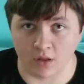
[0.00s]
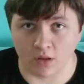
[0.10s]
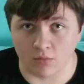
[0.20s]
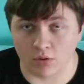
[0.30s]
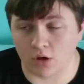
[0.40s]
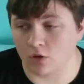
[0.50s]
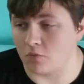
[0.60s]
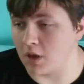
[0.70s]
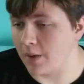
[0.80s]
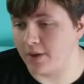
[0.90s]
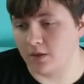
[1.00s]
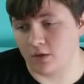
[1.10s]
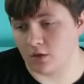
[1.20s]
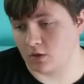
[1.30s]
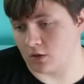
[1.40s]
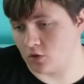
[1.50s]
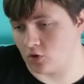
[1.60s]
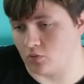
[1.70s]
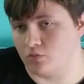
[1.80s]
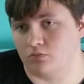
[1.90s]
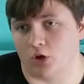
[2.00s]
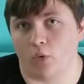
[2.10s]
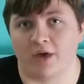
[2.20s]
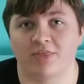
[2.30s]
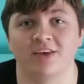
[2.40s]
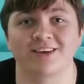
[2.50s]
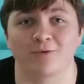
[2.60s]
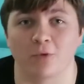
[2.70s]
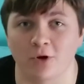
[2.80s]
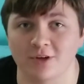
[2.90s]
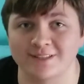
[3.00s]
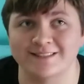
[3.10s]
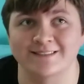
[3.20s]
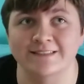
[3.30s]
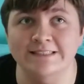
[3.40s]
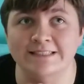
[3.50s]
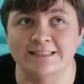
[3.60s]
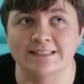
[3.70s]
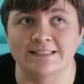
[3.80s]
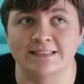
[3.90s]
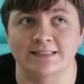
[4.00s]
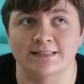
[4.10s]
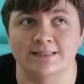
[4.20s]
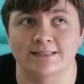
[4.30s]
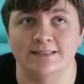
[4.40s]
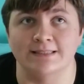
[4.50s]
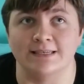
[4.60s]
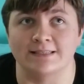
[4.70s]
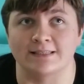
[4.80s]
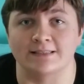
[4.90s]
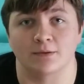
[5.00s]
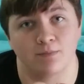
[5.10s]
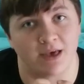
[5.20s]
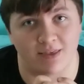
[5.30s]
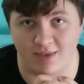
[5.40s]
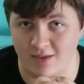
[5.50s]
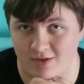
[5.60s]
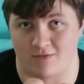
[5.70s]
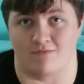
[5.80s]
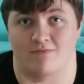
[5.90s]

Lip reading: Because maybe this system, though I think it works, isn't the best system.